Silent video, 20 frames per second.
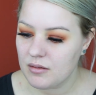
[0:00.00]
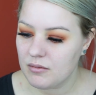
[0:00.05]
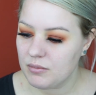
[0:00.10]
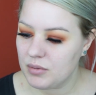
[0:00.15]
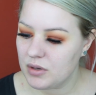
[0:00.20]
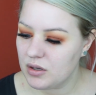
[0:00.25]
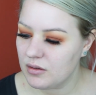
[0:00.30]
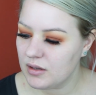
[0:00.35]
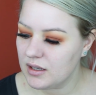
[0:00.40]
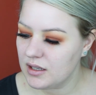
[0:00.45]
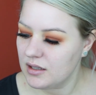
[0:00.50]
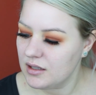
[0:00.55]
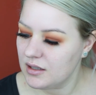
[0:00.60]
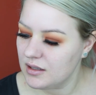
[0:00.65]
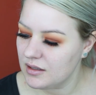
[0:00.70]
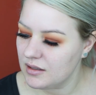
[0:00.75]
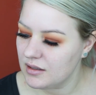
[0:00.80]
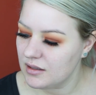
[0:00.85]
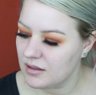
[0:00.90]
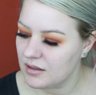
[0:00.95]

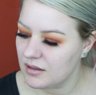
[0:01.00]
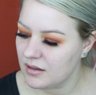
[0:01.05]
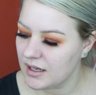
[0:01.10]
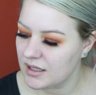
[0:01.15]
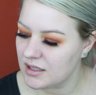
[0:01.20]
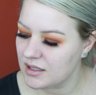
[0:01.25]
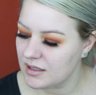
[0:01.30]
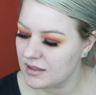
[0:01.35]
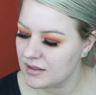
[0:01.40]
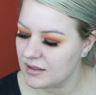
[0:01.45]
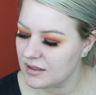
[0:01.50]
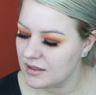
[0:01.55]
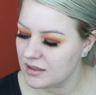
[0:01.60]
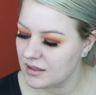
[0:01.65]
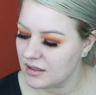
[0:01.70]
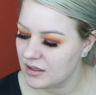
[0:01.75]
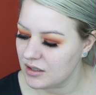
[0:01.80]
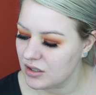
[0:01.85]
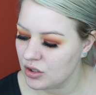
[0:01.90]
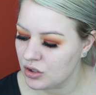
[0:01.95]
Purely,
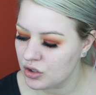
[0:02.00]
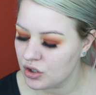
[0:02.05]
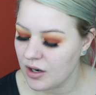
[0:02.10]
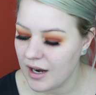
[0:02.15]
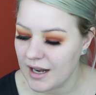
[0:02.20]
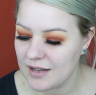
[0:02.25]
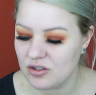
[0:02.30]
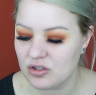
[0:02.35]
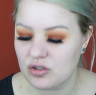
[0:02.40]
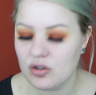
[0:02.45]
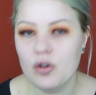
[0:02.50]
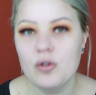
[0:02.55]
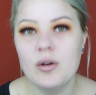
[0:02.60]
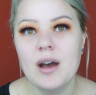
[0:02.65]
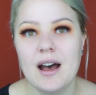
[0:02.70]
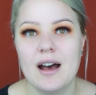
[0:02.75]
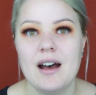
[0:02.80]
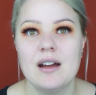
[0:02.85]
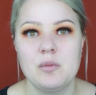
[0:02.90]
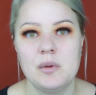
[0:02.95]
you try so
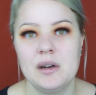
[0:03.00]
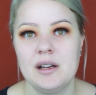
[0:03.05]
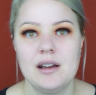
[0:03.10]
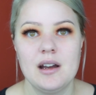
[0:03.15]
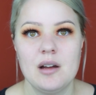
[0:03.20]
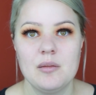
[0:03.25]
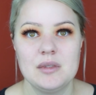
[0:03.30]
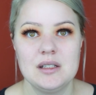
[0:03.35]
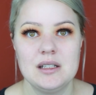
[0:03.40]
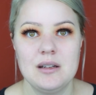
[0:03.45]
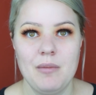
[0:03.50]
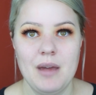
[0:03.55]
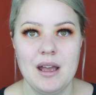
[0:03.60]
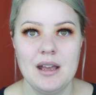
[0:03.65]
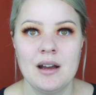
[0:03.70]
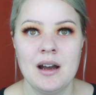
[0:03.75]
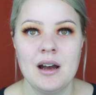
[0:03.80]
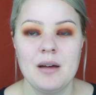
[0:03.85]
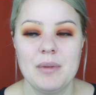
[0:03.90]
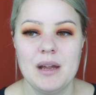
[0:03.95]
hard when it comes to
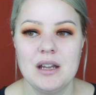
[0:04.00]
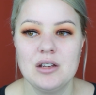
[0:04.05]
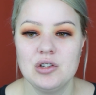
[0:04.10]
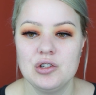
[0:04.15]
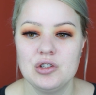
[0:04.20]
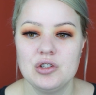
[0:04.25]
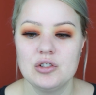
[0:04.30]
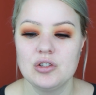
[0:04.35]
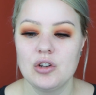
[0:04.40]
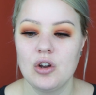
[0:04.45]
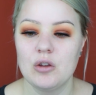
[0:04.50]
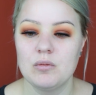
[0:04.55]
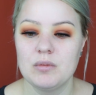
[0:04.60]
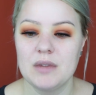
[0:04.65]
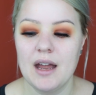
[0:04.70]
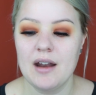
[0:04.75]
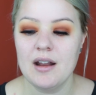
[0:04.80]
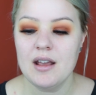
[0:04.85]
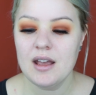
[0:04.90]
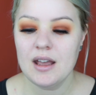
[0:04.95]
makeup, and you just hope
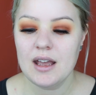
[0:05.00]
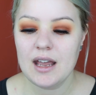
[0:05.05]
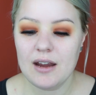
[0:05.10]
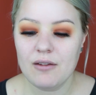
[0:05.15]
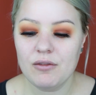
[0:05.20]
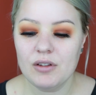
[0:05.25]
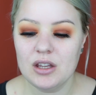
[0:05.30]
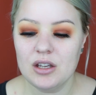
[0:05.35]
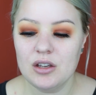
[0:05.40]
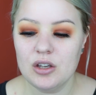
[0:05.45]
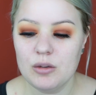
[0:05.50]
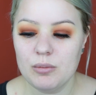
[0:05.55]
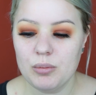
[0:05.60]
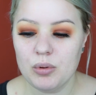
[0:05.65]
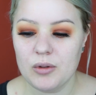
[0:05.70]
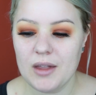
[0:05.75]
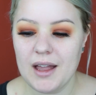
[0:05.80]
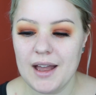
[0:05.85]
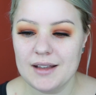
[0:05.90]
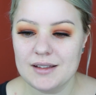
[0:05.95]
that everything you
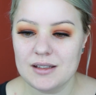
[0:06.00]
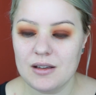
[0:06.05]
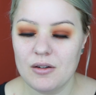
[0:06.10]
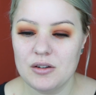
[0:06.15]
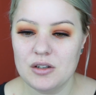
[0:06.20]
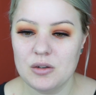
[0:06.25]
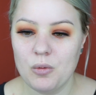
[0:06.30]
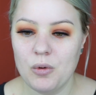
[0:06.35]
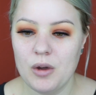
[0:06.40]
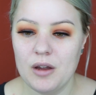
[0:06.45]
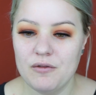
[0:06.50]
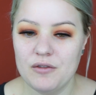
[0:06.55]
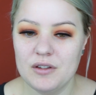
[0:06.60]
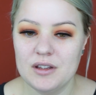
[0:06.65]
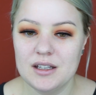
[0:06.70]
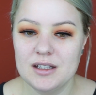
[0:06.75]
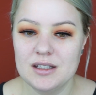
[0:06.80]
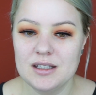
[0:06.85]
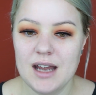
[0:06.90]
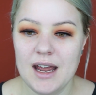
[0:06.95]
pull out is going to work for
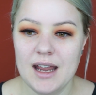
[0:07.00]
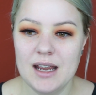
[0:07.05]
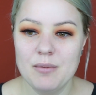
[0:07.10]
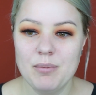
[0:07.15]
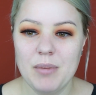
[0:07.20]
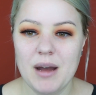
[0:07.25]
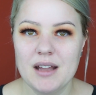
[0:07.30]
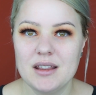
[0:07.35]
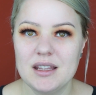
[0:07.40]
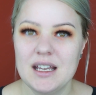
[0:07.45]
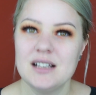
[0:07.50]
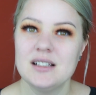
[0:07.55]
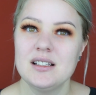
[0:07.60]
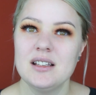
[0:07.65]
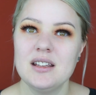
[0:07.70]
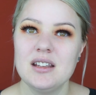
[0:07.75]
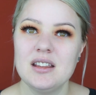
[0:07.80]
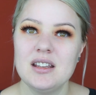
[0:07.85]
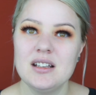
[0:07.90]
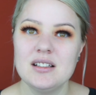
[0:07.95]
the day, but these
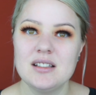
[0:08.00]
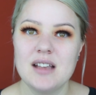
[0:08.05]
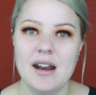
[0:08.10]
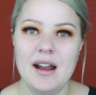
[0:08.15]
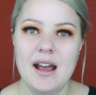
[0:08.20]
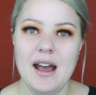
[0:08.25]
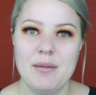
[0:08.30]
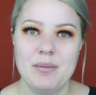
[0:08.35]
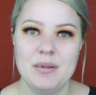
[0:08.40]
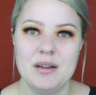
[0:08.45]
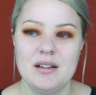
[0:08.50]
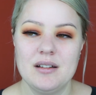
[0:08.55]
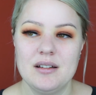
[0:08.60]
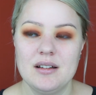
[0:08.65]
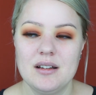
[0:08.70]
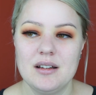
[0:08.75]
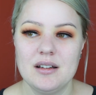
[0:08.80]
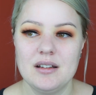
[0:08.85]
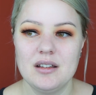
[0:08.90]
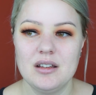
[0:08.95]
are the things that
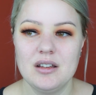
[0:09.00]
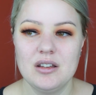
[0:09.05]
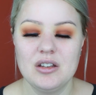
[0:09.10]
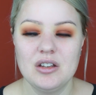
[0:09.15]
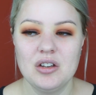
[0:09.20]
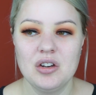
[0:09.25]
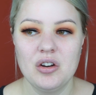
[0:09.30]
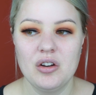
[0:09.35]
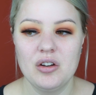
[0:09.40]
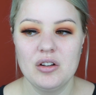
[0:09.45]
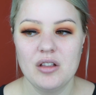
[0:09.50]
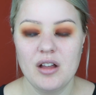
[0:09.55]
happen, you know.